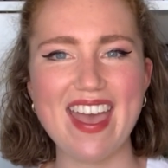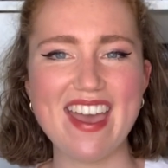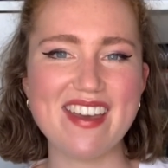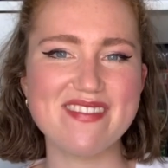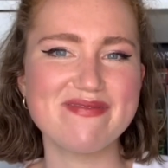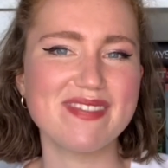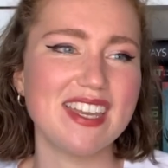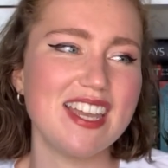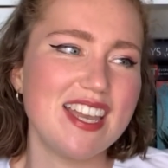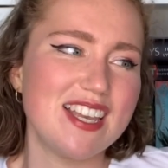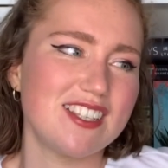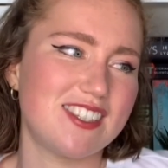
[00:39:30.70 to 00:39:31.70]
um
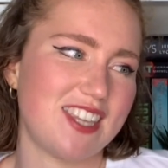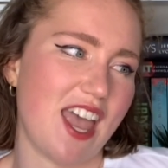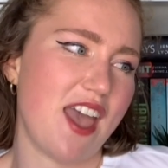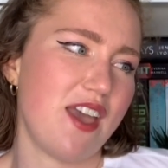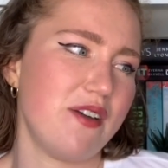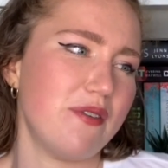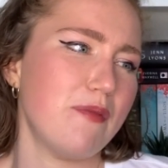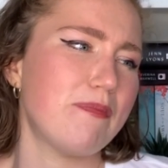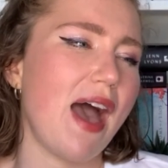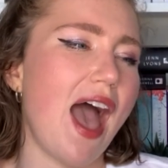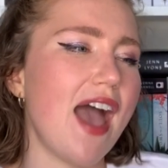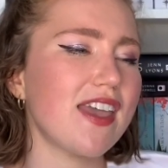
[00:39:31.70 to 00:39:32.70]
so
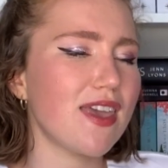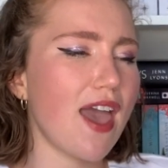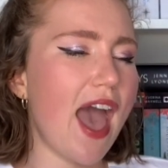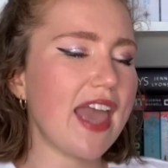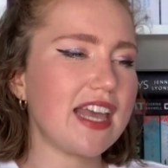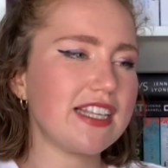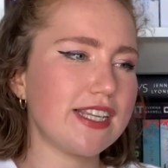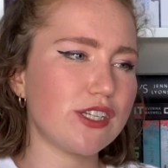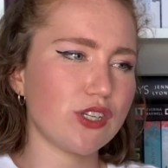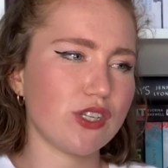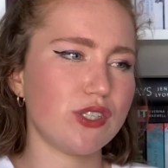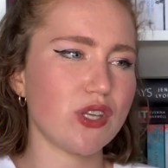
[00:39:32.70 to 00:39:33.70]
but i guess it
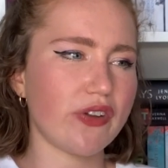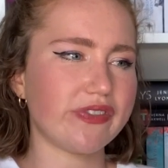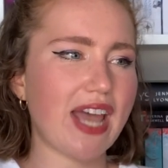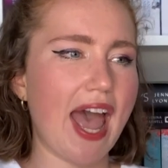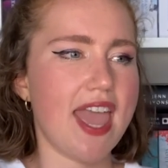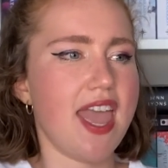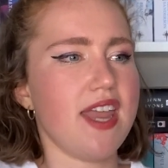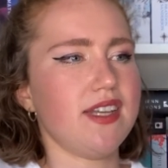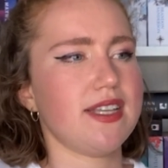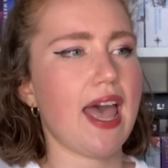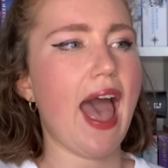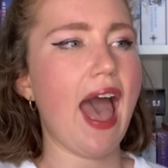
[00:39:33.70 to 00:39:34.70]
does sort of tie
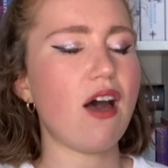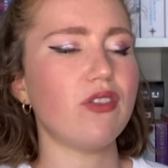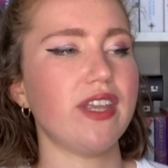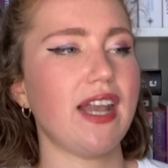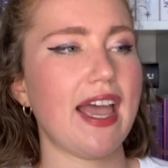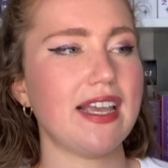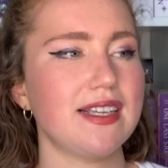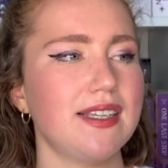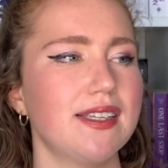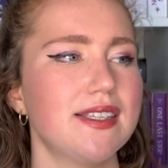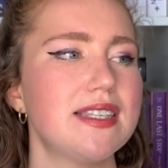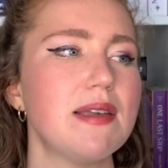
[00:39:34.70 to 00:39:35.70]
into how the like
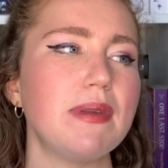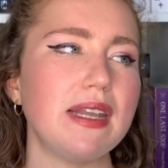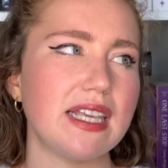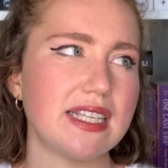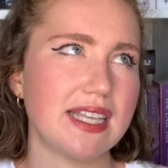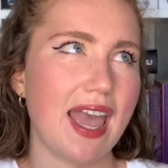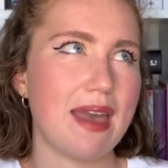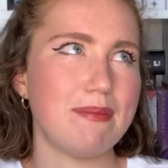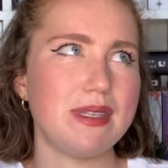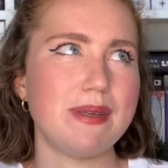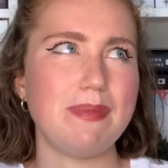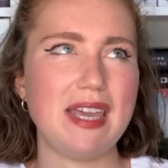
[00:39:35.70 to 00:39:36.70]
siblings came
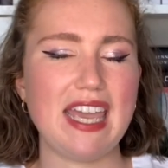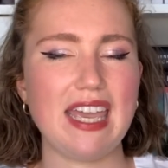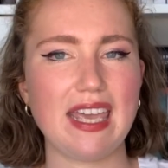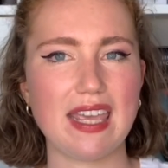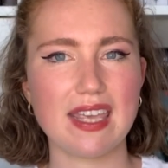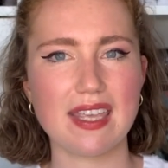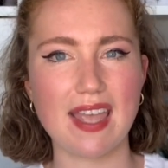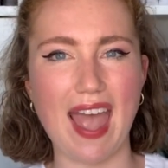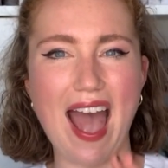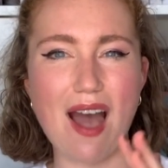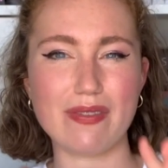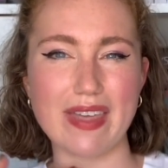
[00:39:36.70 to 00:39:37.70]
to be
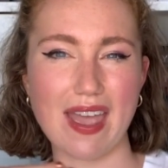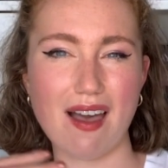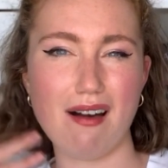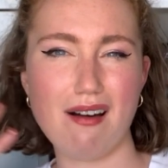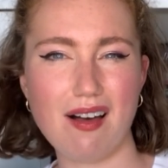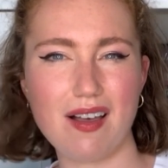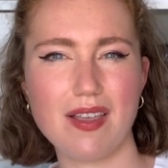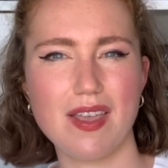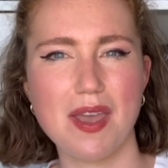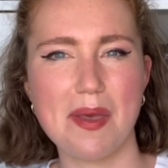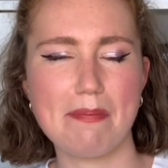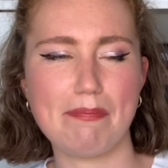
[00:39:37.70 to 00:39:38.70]
how they are
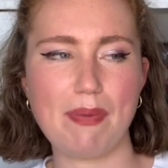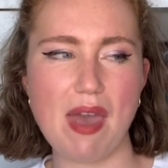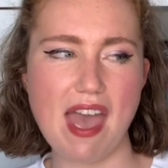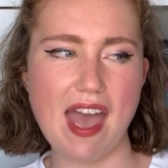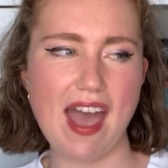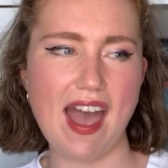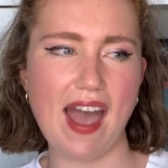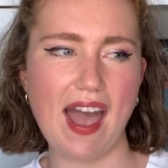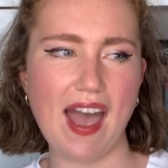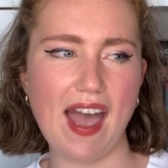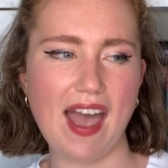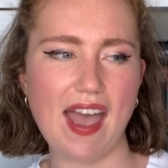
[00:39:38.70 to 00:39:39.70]
but
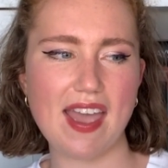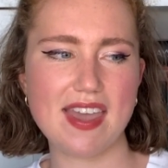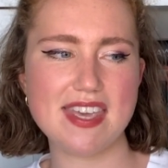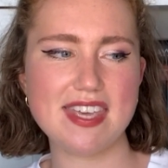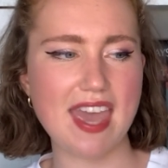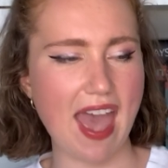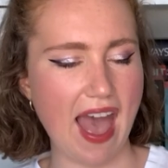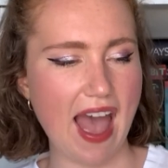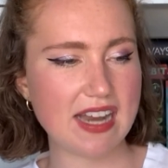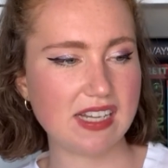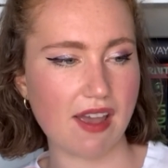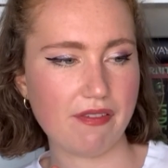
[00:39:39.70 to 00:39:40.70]
yeah i
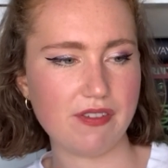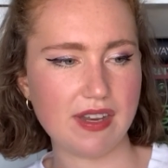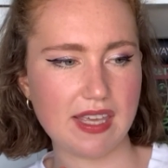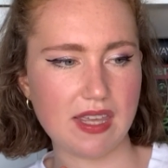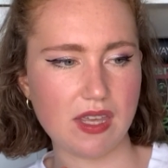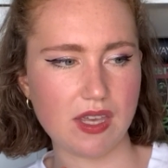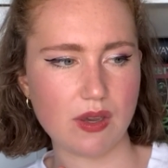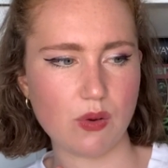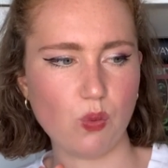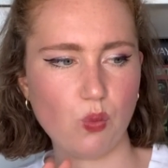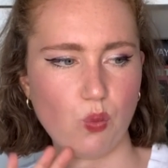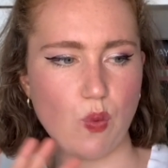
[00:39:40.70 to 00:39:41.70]
definitely
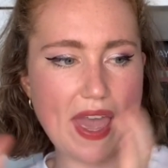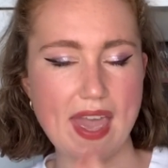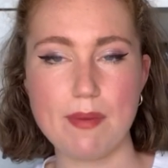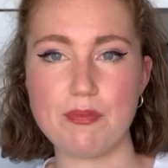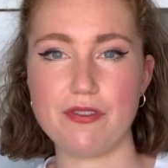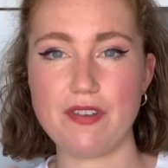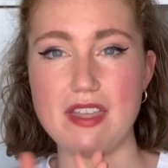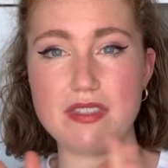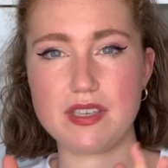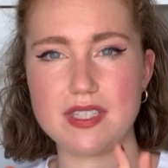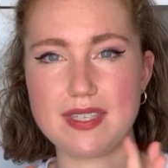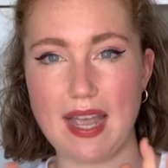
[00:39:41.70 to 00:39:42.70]
we preferred
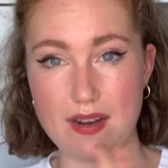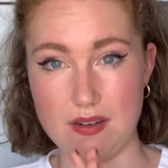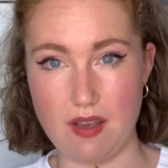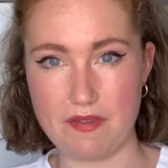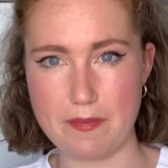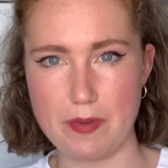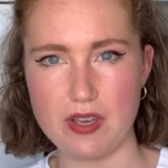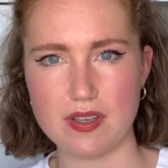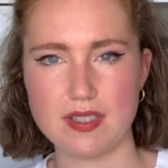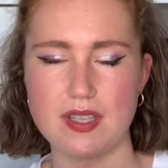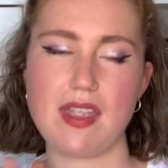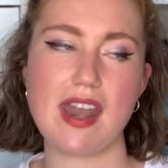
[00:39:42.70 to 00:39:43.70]
the second half of the book.
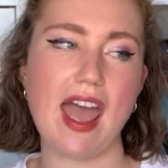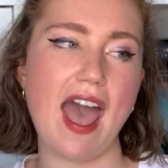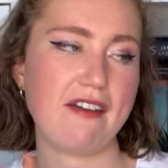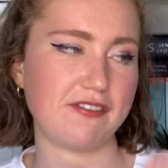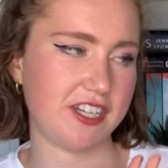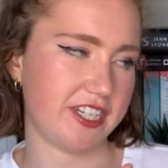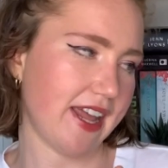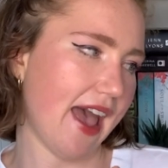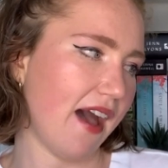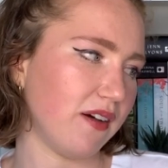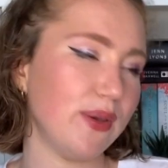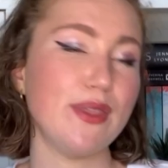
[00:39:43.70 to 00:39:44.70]
So then I averaged it
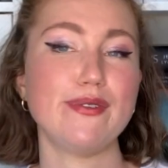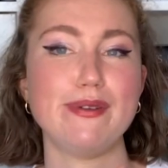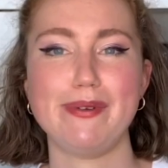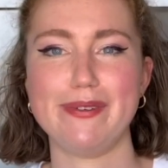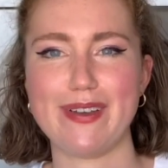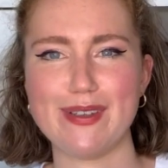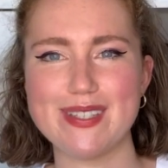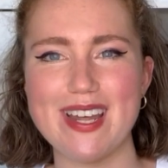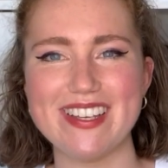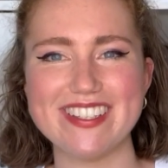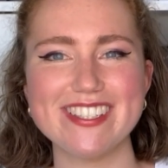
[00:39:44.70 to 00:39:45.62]
out at 3.5 stars.